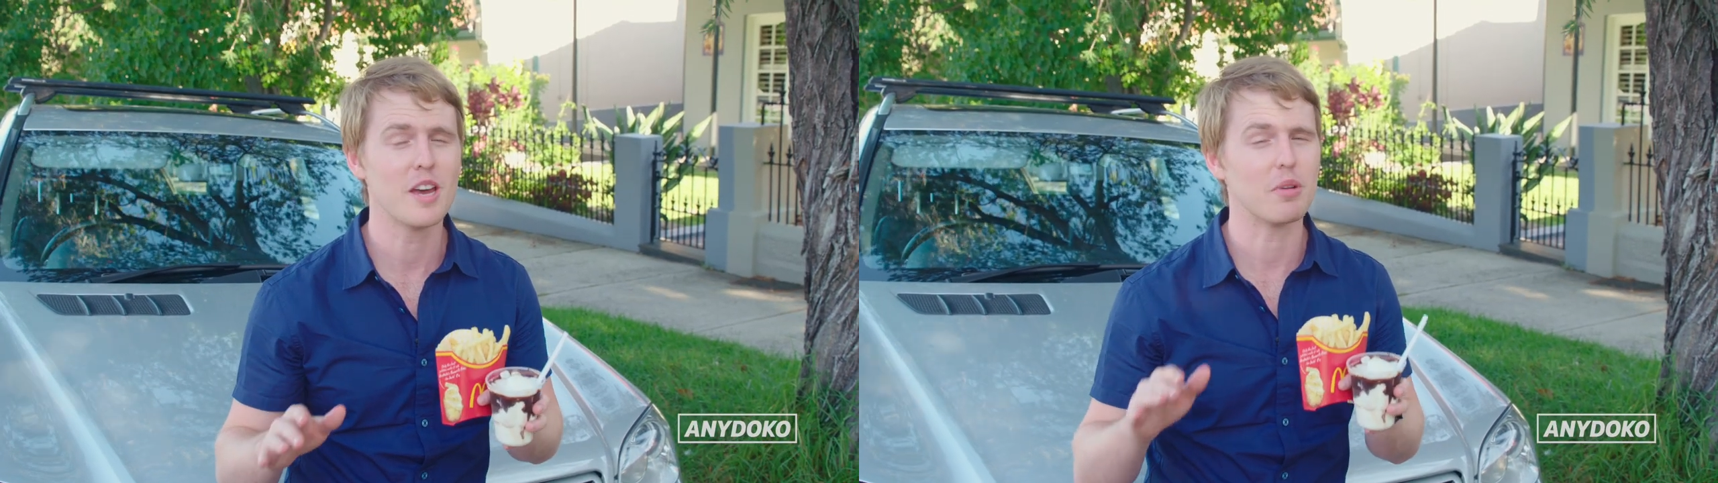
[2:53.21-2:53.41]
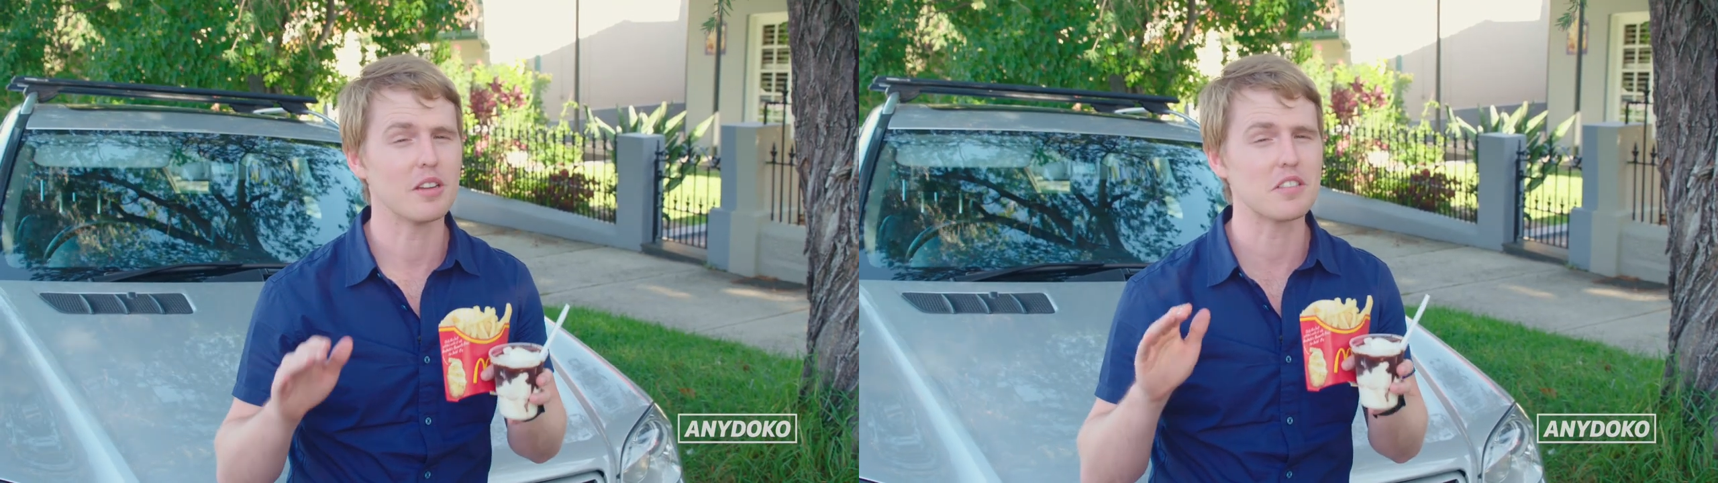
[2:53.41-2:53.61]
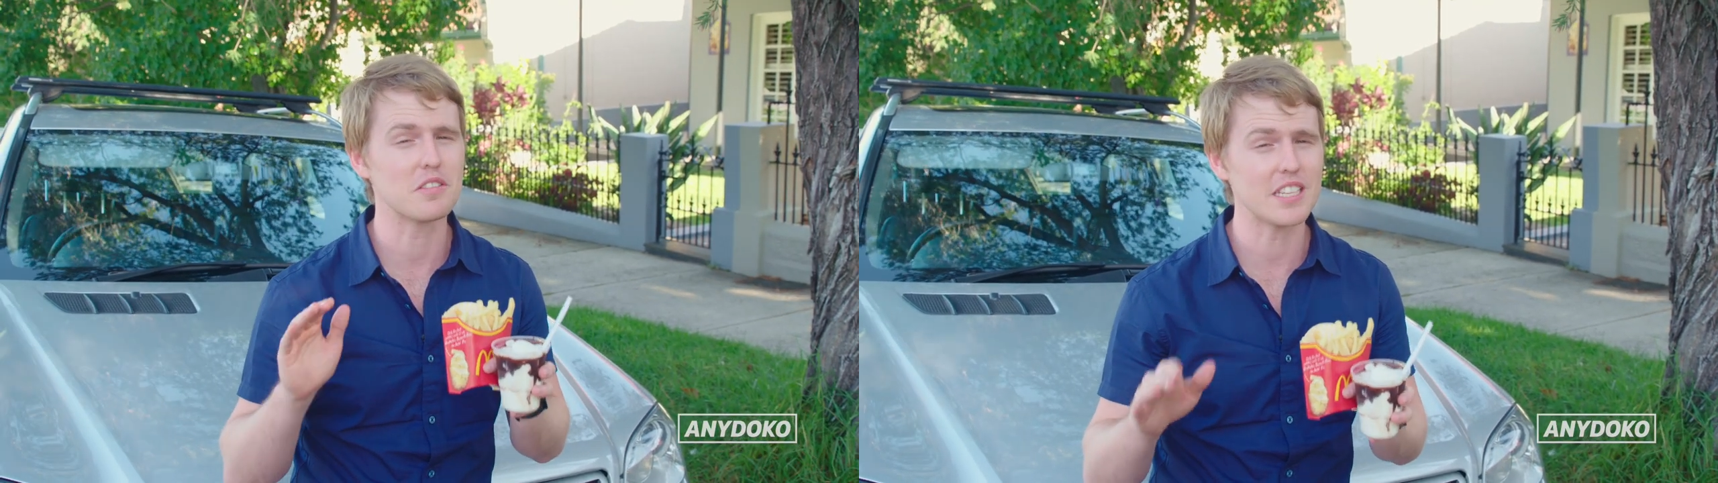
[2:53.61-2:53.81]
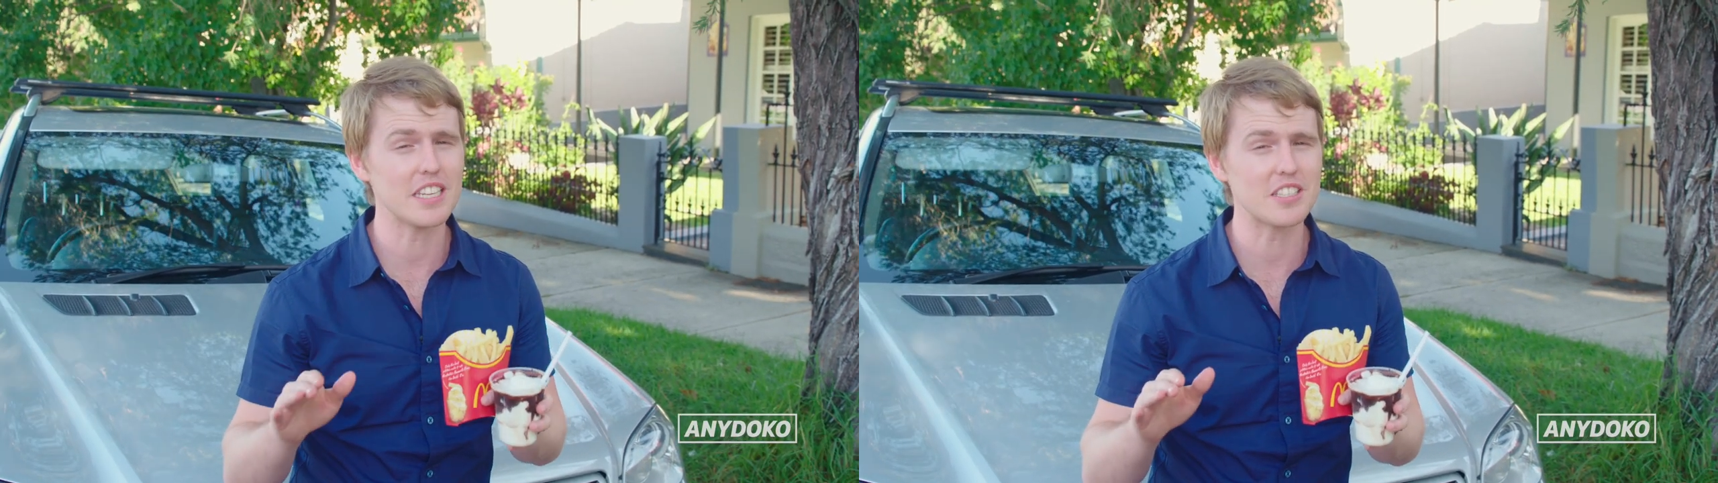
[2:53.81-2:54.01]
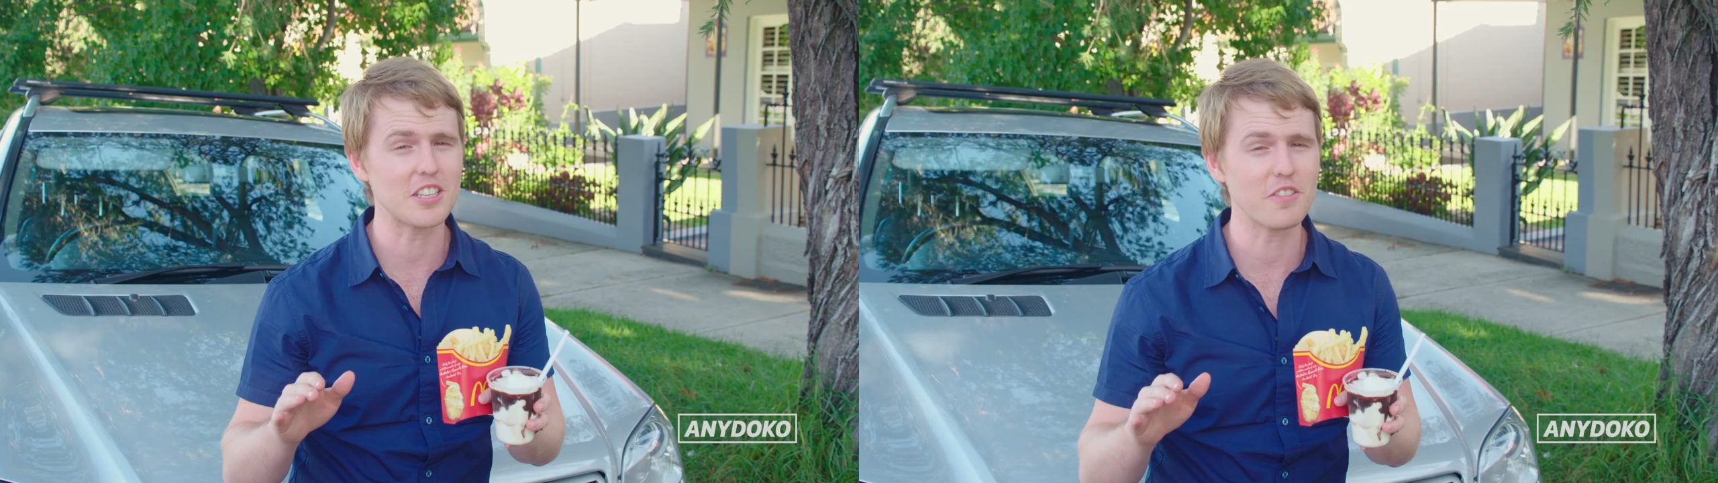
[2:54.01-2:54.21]
but as you've
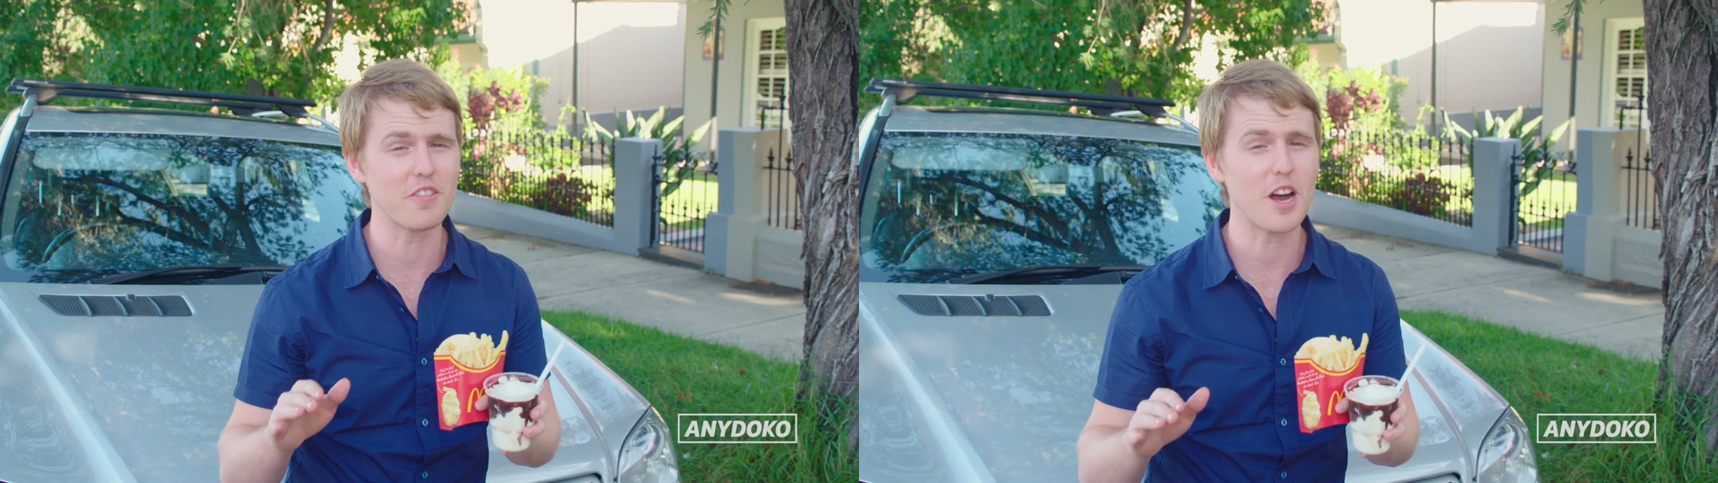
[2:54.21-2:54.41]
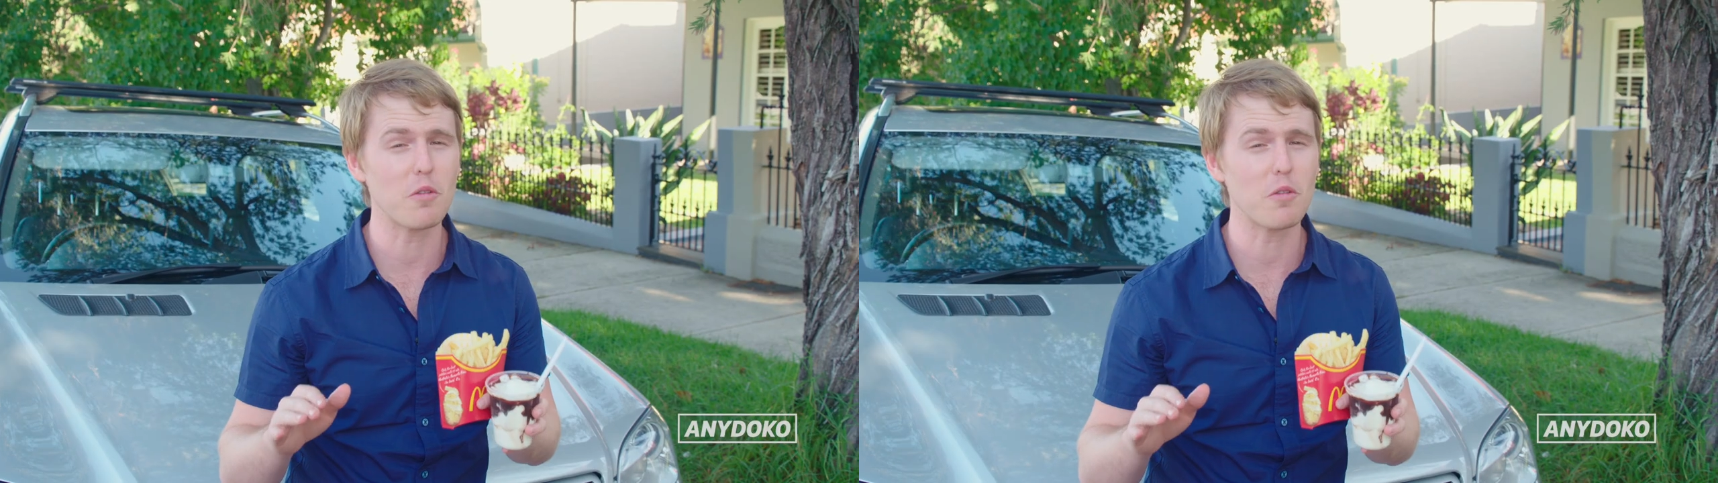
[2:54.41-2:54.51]
seen so far,